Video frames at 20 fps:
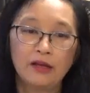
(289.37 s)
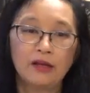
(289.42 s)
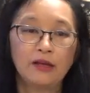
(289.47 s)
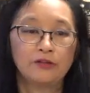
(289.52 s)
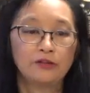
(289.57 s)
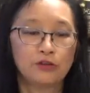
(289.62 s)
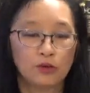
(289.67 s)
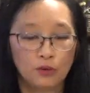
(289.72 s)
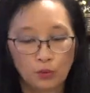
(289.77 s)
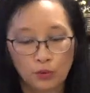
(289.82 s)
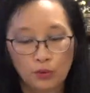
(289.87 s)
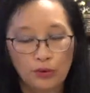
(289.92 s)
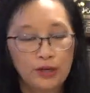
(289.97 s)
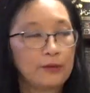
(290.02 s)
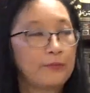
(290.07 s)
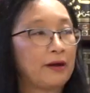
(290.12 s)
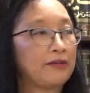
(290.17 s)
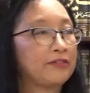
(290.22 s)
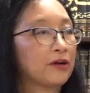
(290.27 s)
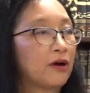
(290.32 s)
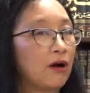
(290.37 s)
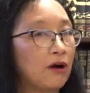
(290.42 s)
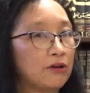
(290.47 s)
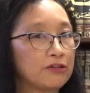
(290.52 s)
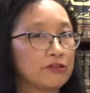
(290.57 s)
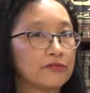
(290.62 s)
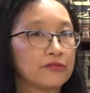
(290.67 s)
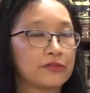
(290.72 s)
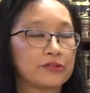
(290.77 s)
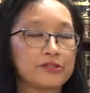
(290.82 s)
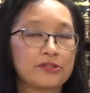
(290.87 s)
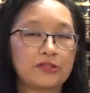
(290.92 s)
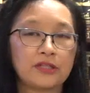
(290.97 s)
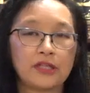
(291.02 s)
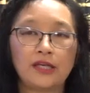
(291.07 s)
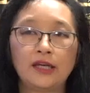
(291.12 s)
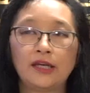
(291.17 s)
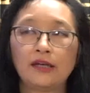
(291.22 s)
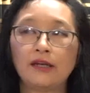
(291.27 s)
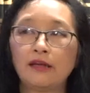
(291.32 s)
don't worry about the
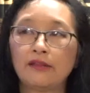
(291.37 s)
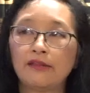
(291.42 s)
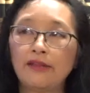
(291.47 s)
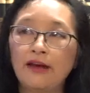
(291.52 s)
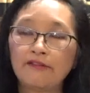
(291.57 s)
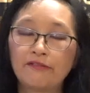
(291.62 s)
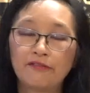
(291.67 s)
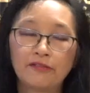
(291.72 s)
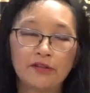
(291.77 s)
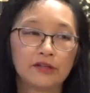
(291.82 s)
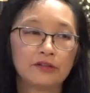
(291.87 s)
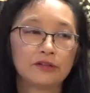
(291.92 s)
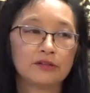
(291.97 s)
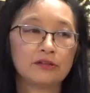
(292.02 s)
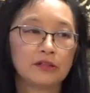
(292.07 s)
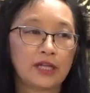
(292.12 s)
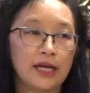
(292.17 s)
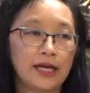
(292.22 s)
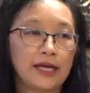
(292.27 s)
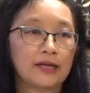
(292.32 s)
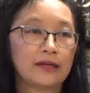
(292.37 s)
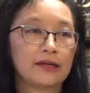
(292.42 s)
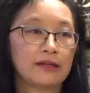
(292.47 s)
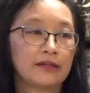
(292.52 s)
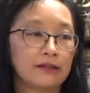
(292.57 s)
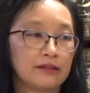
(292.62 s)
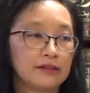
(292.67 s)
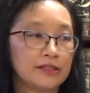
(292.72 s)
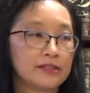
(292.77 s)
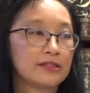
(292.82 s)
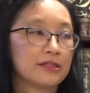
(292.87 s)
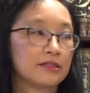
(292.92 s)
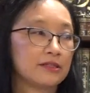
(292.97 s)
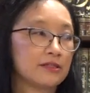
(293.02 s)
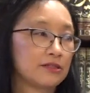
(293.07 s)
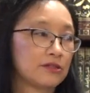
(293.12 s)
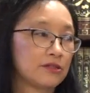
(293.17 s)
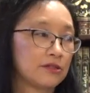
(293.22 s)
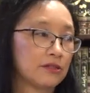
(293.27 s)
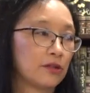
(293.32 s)
controversy, that feel like this
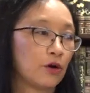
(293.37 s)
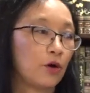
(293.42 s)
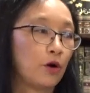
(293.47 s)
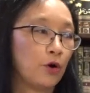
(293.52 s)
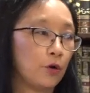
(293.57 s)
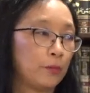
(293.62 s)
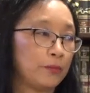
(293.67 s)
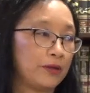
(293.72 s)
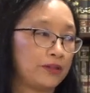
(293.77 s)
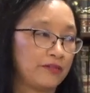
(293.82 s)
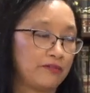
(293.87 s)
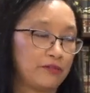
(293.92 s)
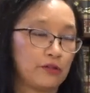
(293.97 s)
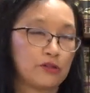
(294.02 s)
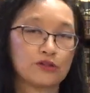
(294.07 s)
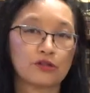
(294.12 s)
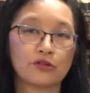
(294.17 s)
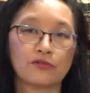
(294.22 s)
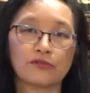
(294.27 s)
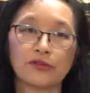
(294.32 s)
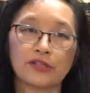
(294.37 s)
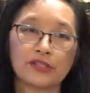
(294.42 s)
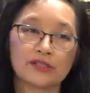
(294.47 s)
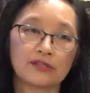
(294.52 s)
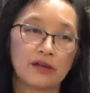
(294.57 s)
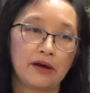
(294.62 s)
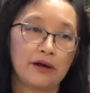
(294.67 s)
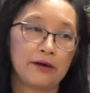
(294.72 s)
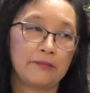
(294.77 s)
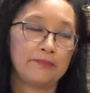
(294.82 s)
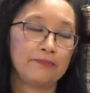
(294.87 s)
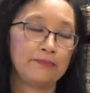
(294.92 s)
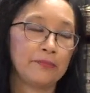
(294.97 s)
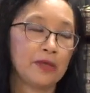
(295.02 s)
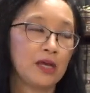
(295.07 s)
is the hope and the future for Islam.